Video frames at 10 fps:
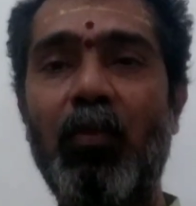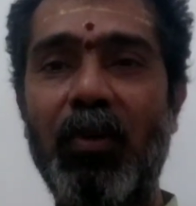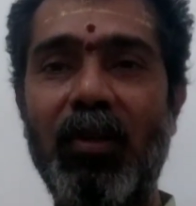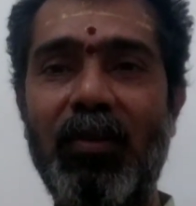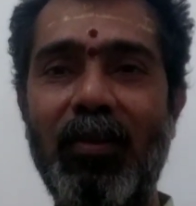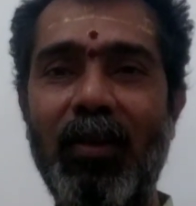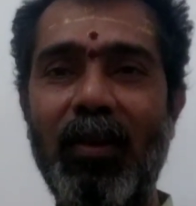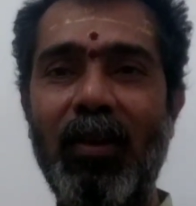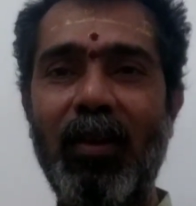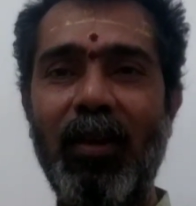us
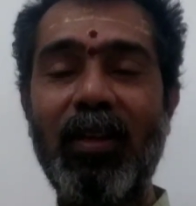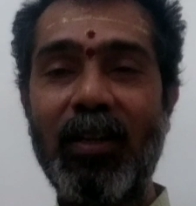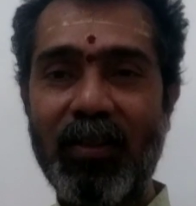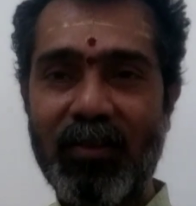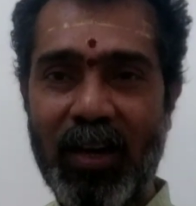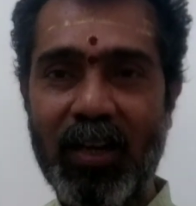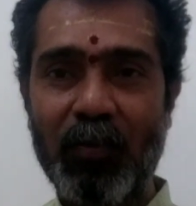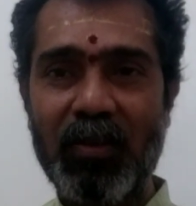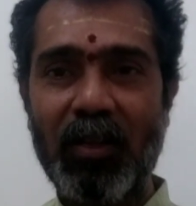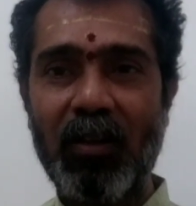in understanding
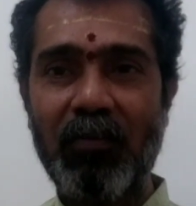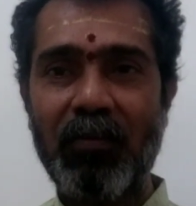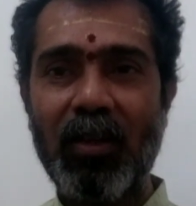ourselves,